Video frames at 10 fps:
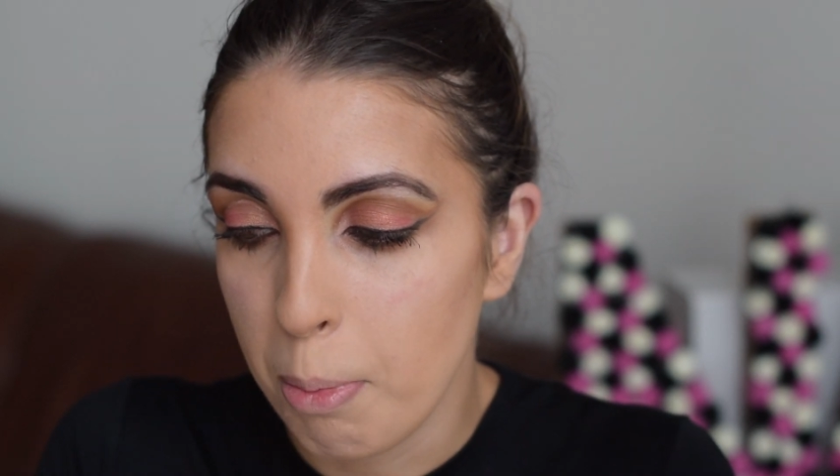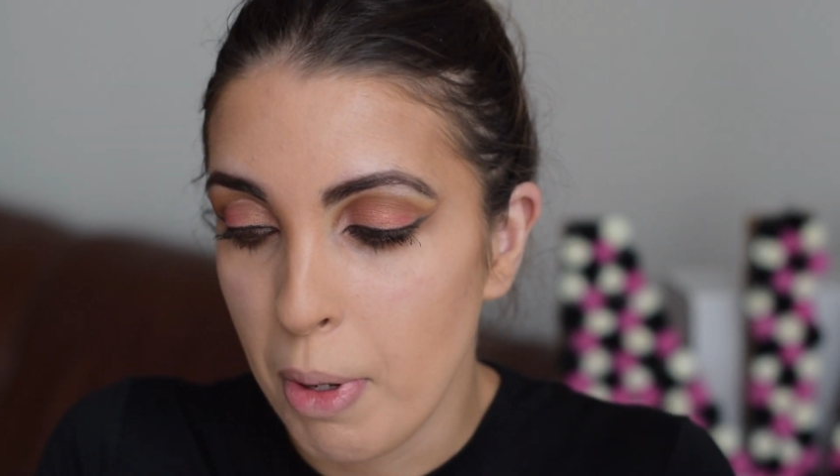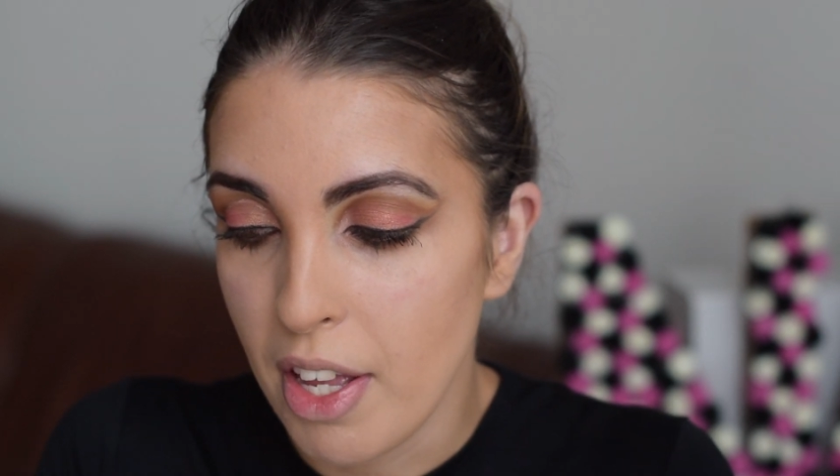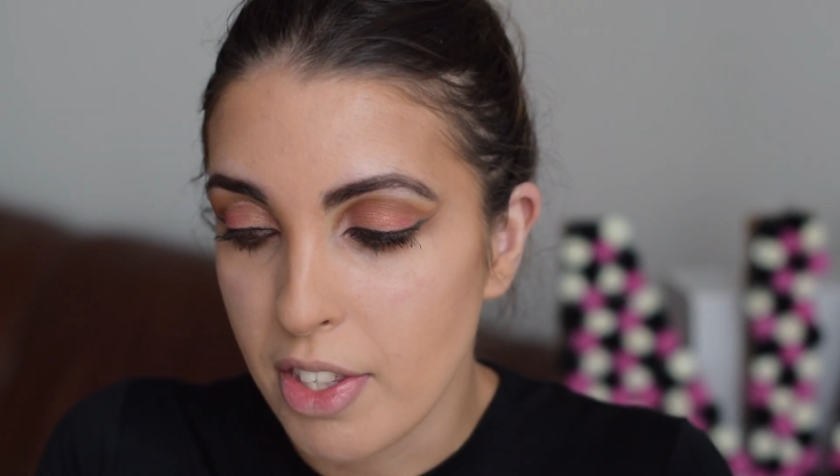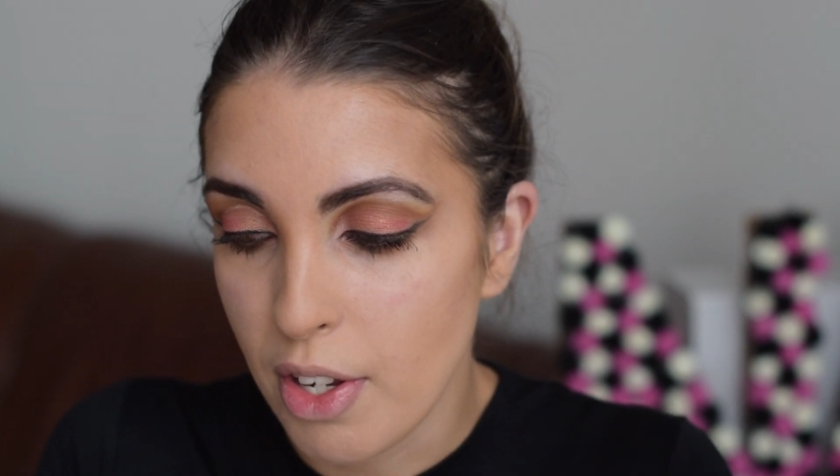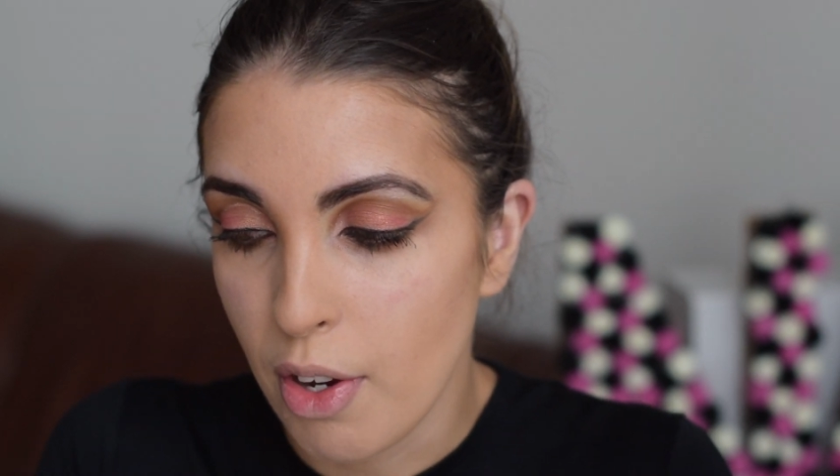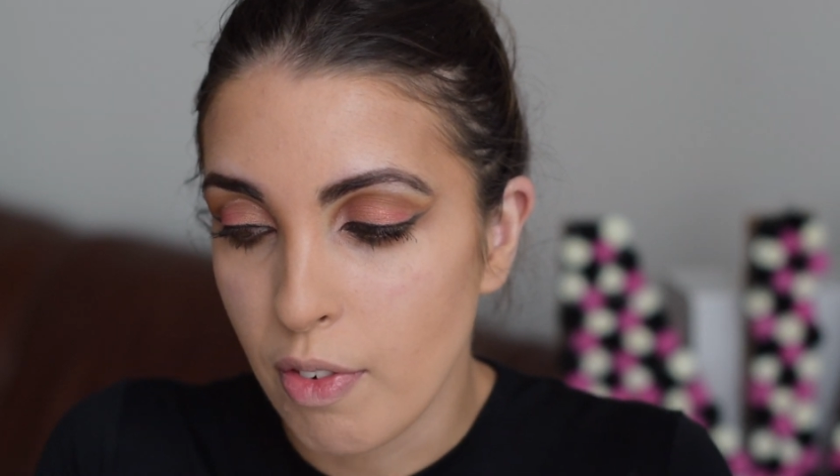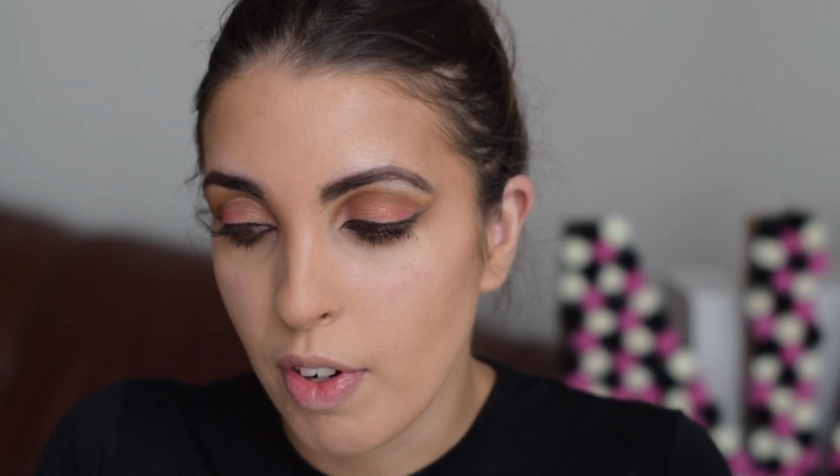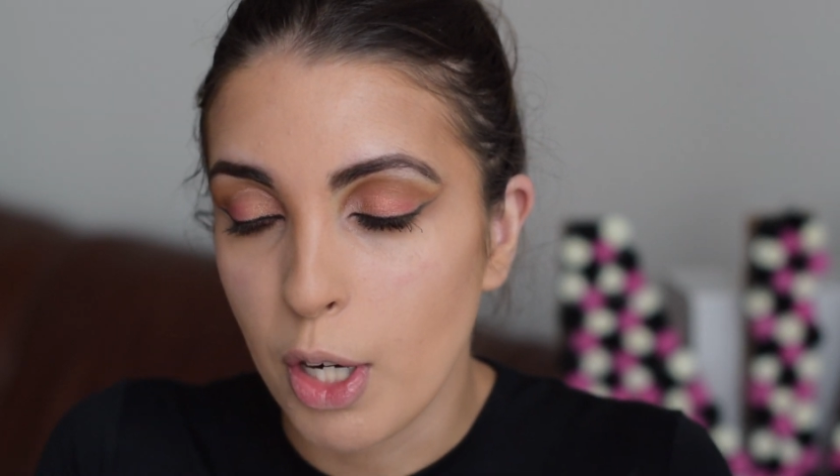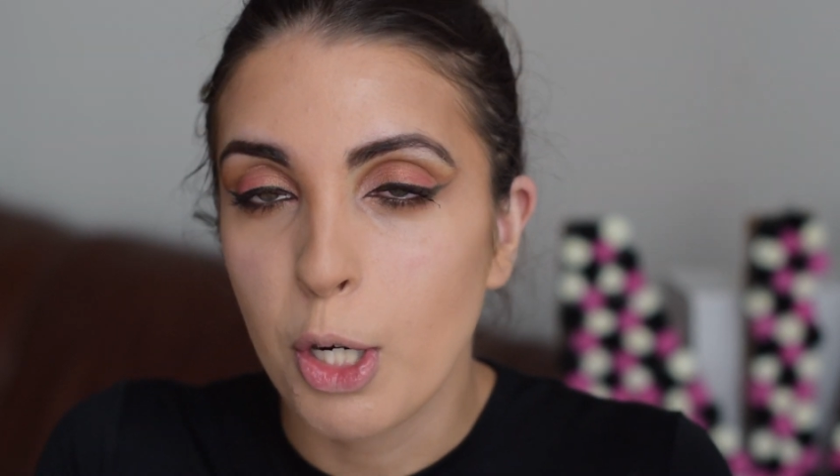bit
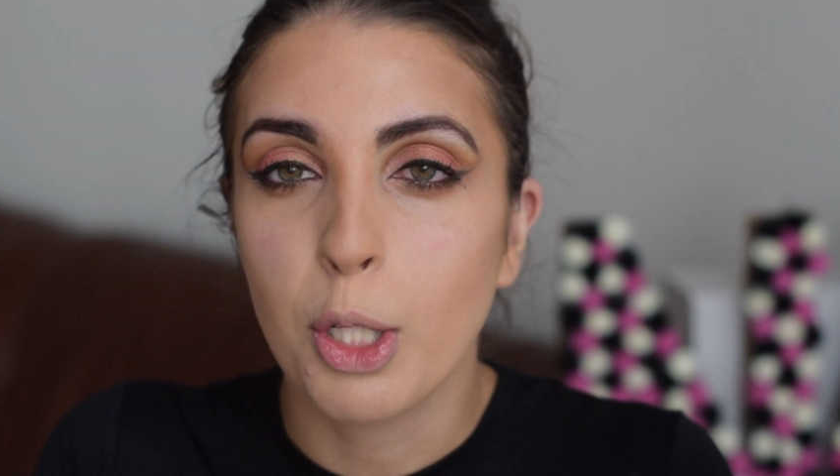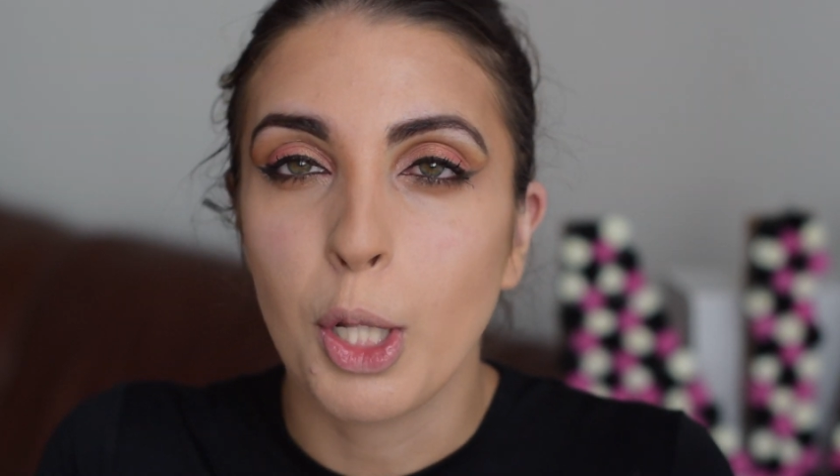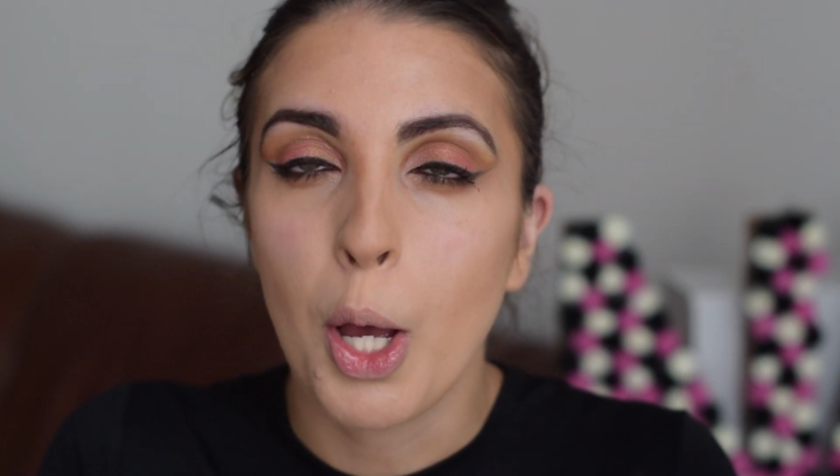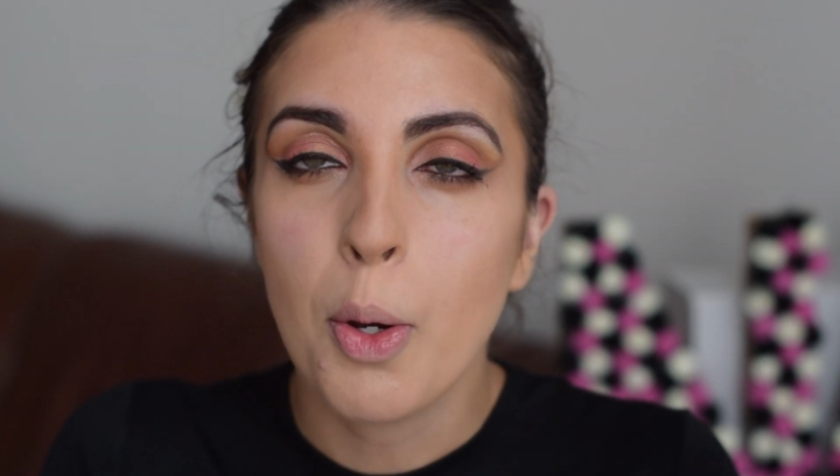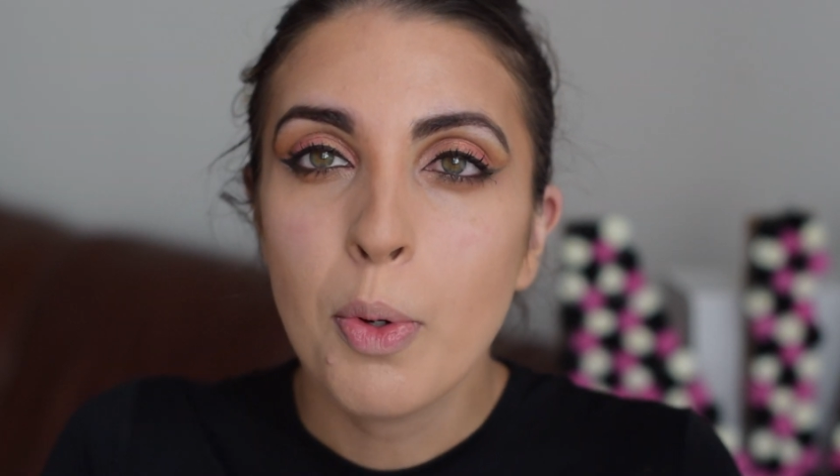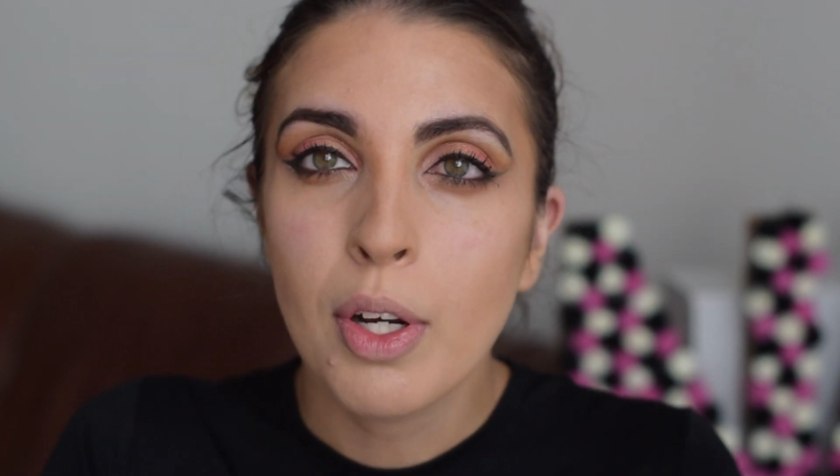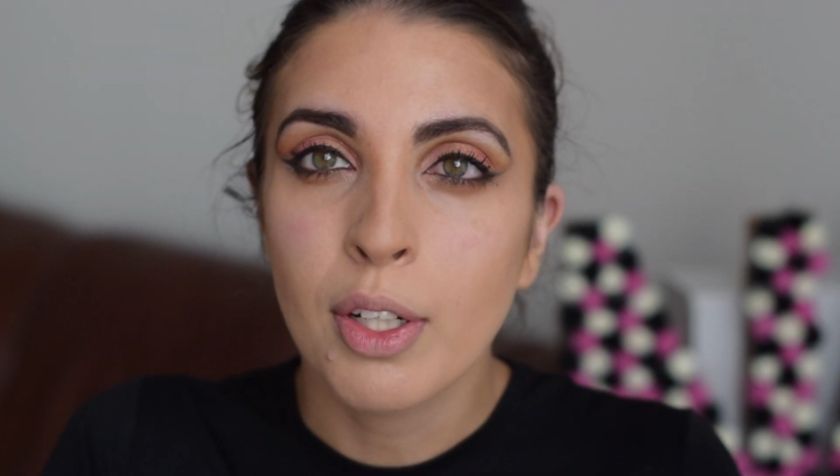of glow.